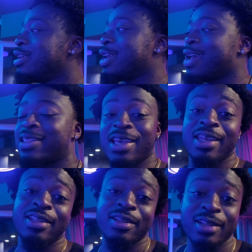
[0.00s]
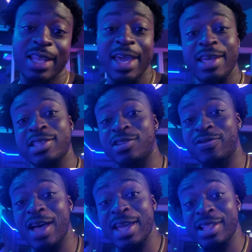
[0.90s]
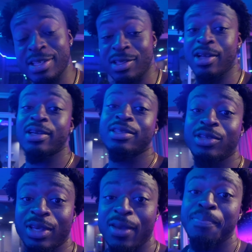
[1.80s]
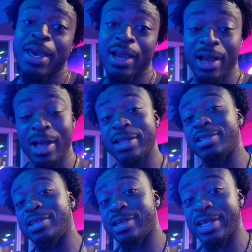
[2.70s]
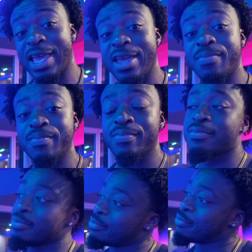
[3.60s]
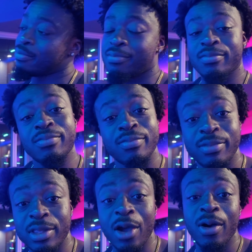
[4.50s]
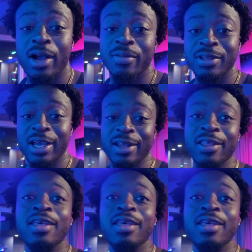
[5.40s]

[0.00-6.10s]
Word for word: Look, at the end of the day, it's fine. As long as you get back onto your game, no harm done.